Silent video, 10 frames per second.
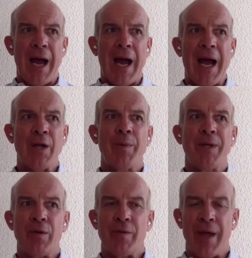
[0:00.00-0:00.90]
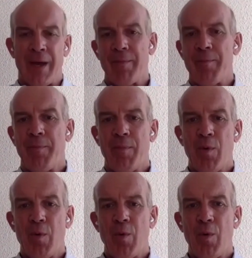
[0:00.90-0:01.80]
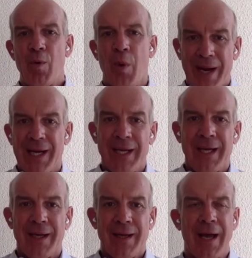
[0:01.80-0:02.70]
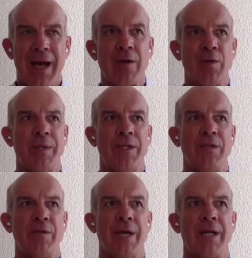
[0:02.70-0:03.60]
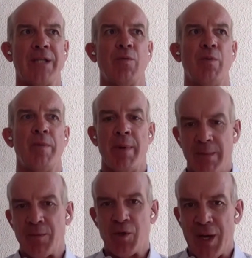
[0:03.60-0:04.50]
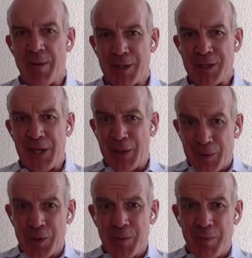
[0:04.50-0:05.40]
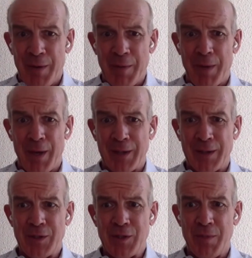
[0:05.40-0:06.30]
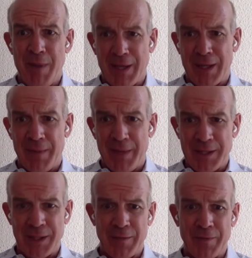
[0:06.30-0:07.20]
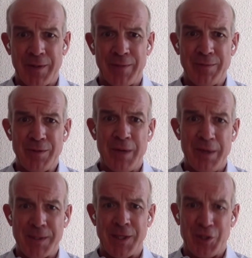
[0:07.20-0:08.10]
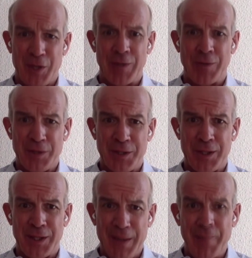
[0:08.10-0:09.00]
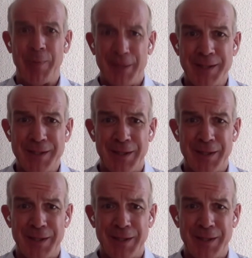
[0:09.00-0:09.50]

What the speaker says: how do we do that quickly? How do we do that with minimum share price dilution? Bear in mind, Jim Mellon and myself are 20% shareholders in the company,